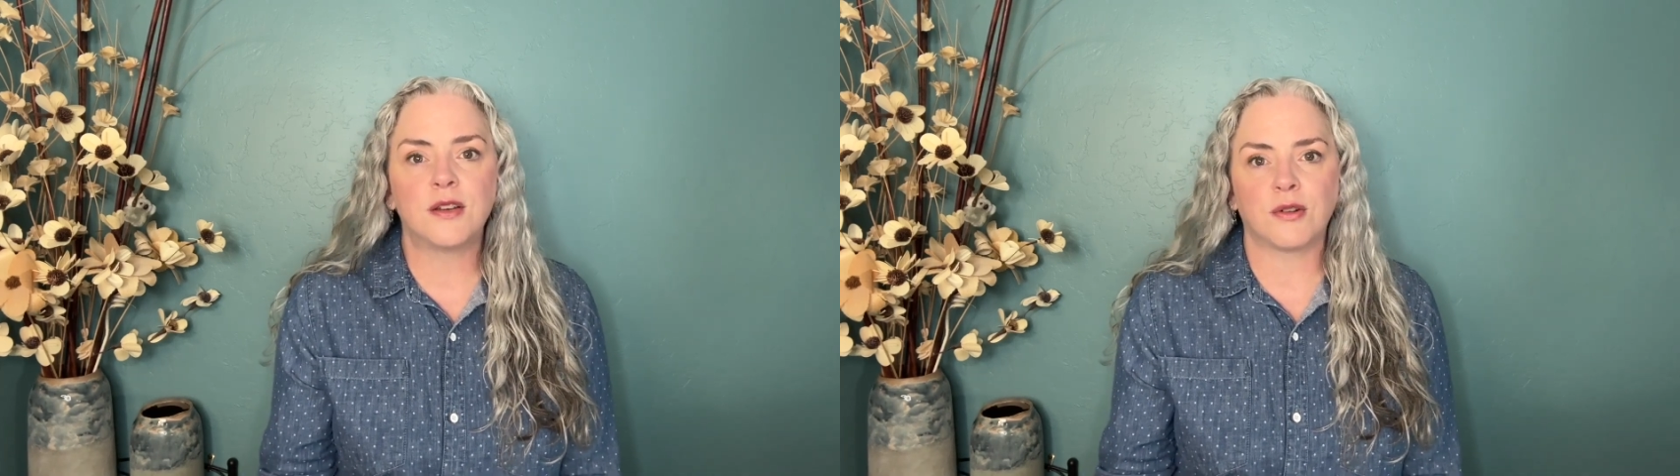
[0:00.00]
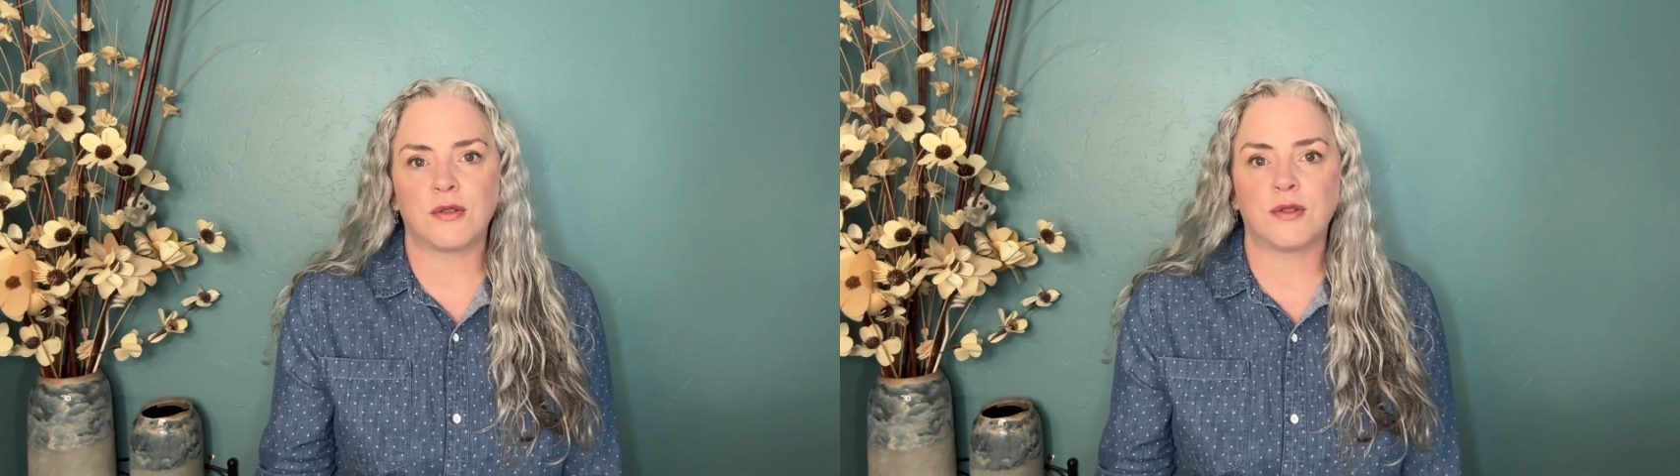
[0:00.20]

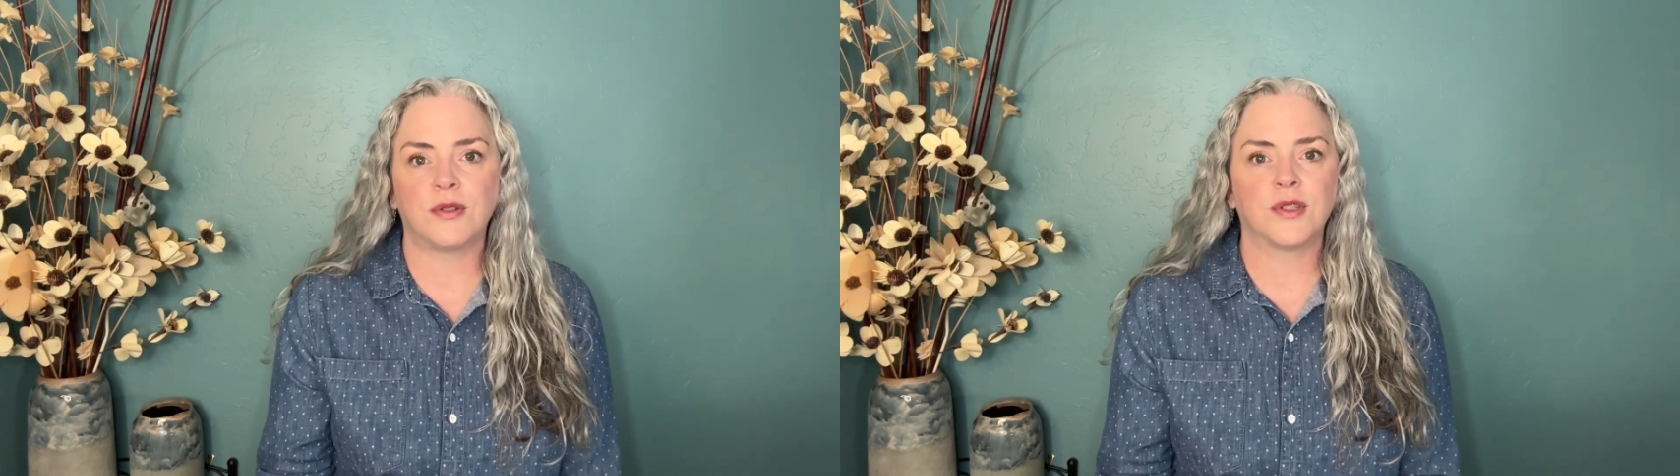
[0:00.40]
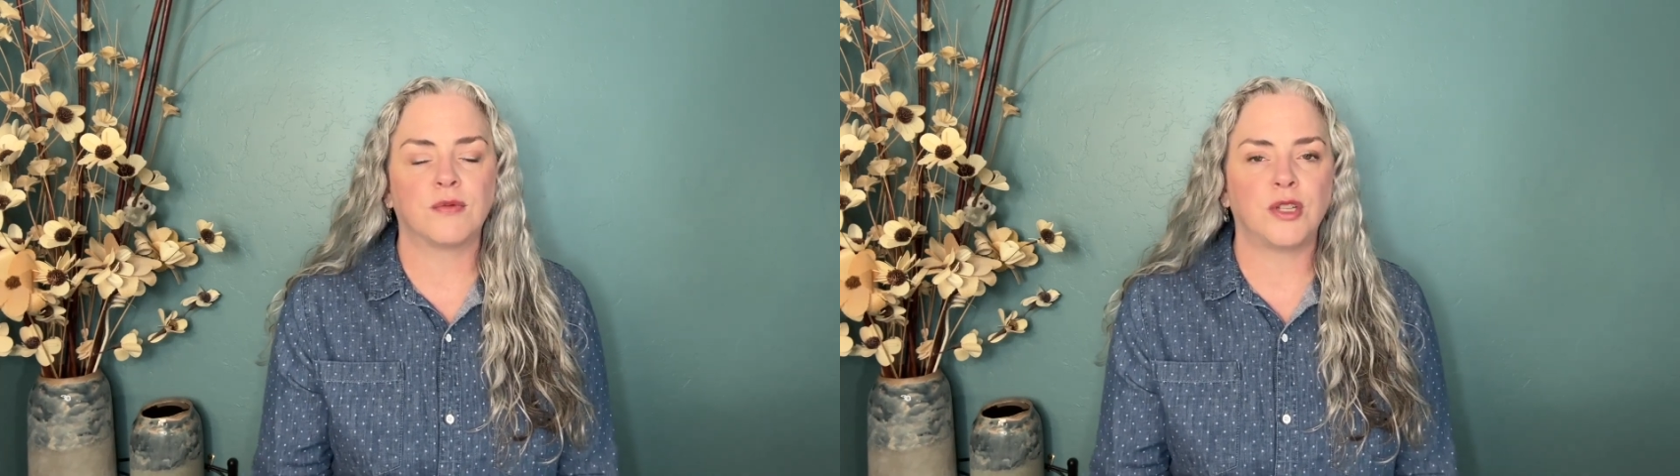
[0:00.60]

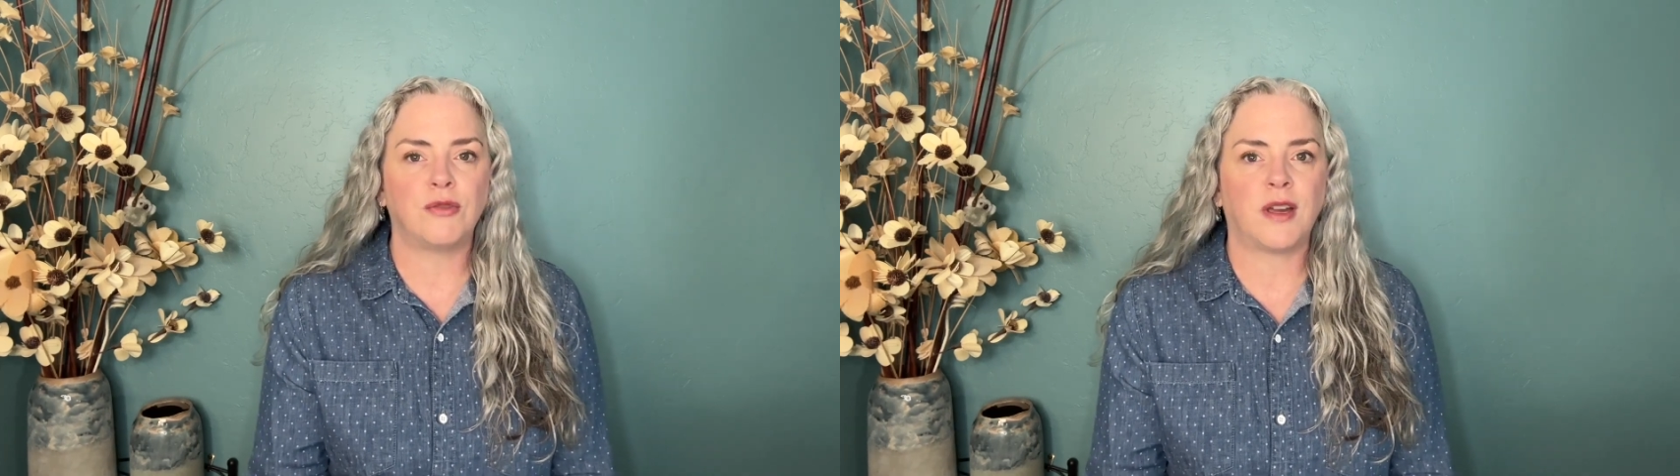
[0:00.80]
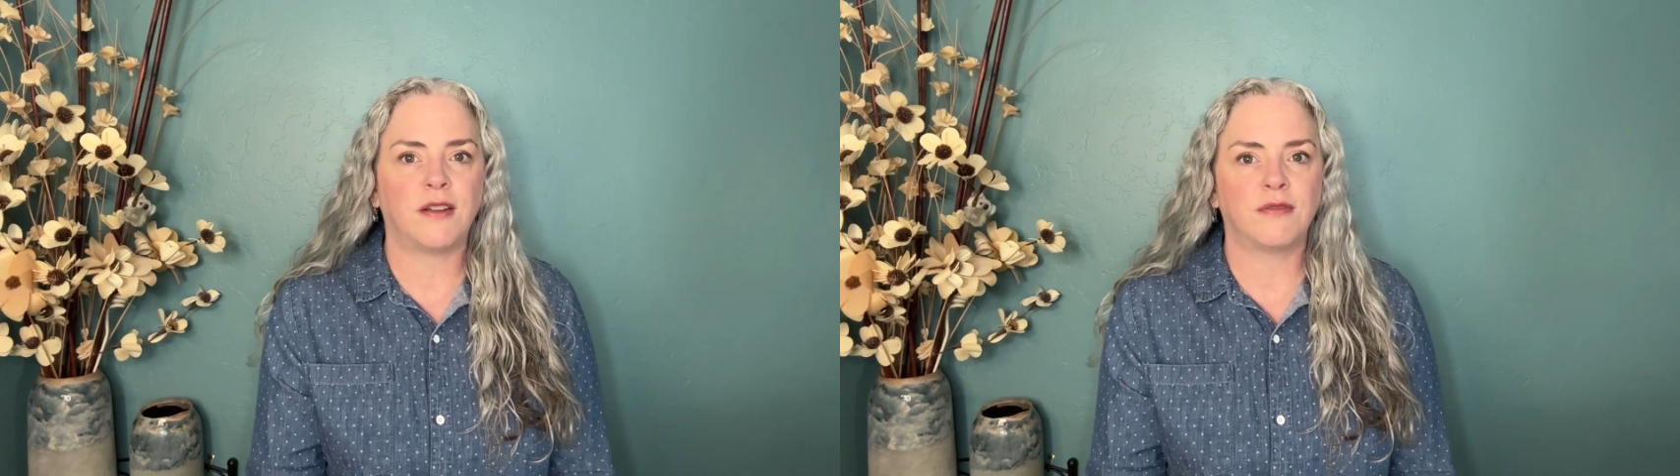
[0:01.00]
curls when you
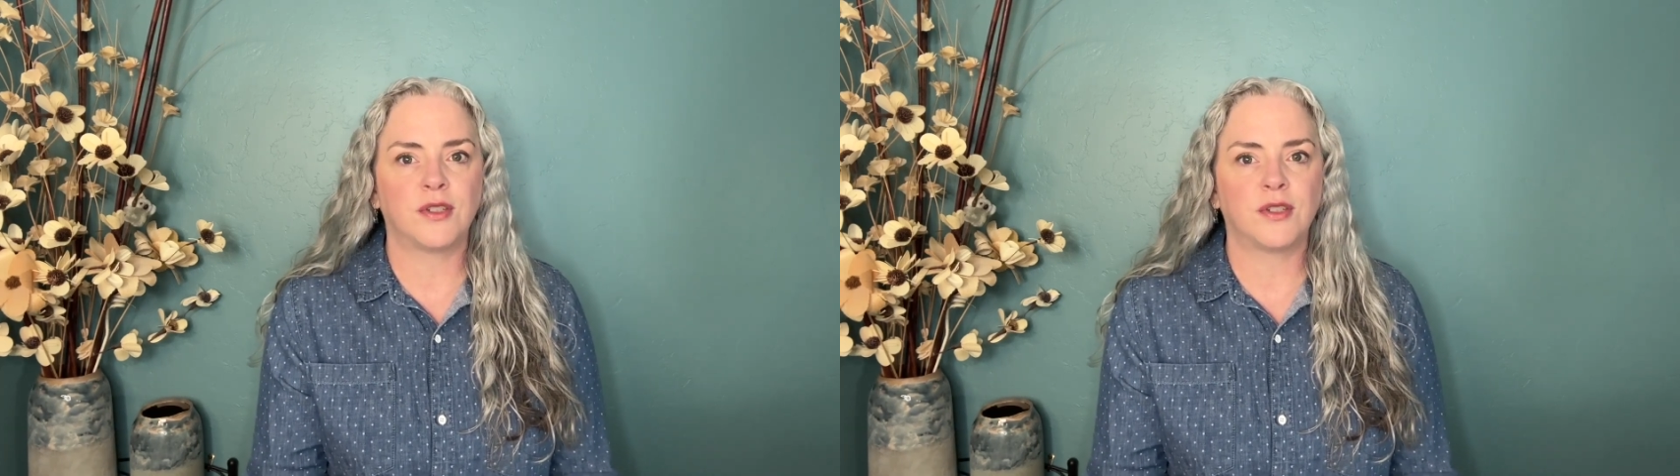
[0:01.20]
have